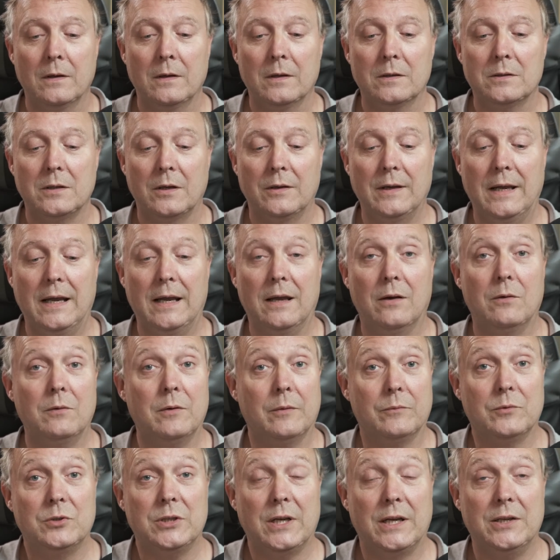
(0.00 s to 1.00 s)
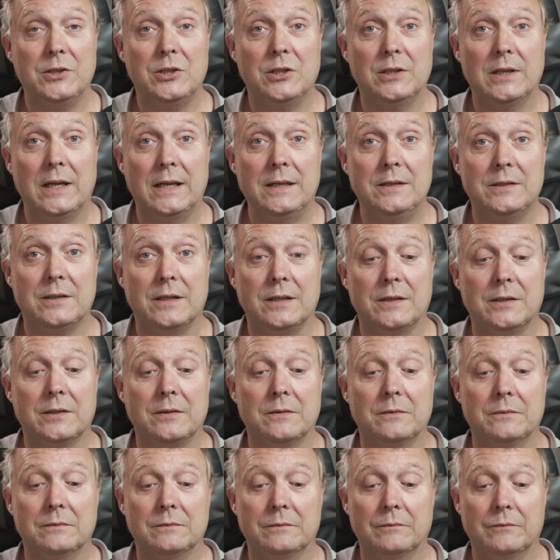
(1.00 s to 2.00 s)
So now I'm changing lenses.
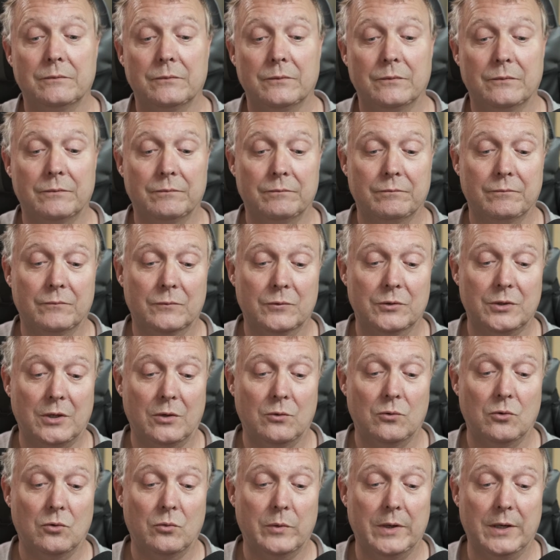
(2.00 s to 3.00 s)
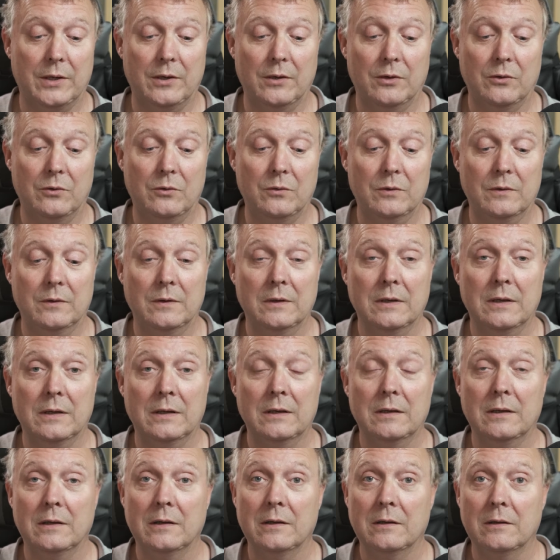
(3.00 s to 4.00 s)
So all we do,
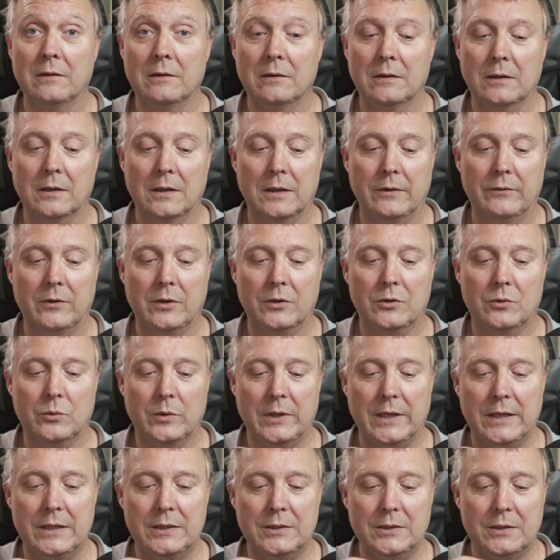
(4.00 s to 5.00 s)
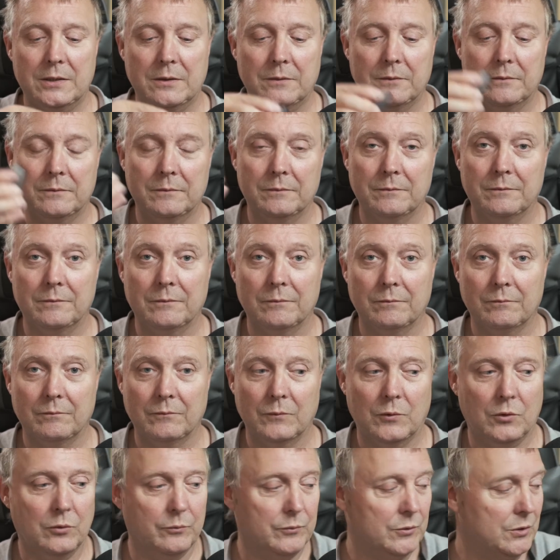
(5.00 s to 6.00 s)
give it a twist,
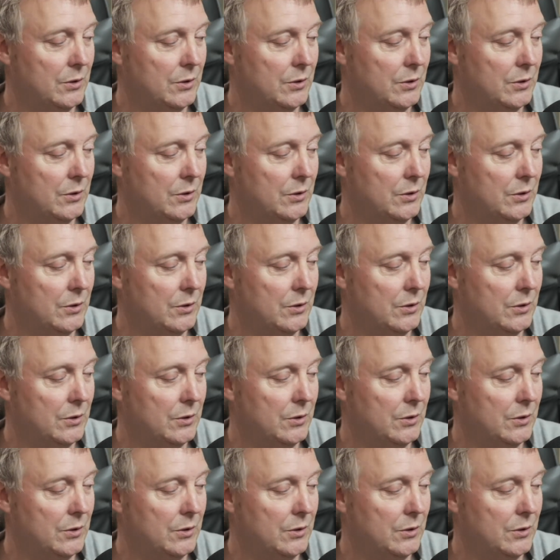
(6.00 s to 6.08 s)
comes